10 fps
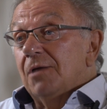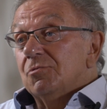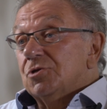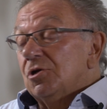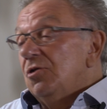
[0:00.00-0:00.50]
He
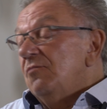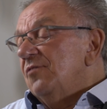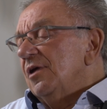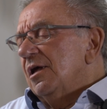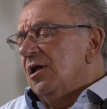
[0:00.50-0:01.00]
was a
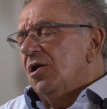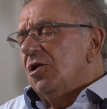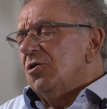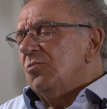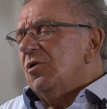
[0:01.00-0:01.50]
lovely,
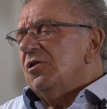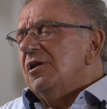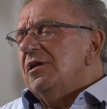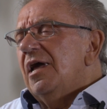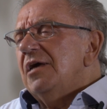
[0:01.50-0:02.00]
one of the
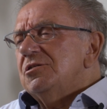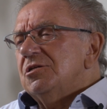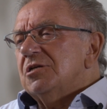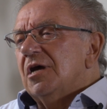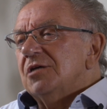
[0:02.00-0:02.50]

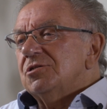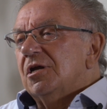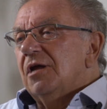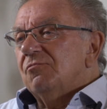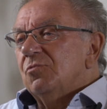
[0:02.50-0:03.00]
nicest guys you
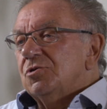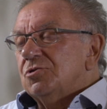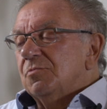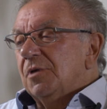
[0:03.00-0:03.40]
could ever wish to meet.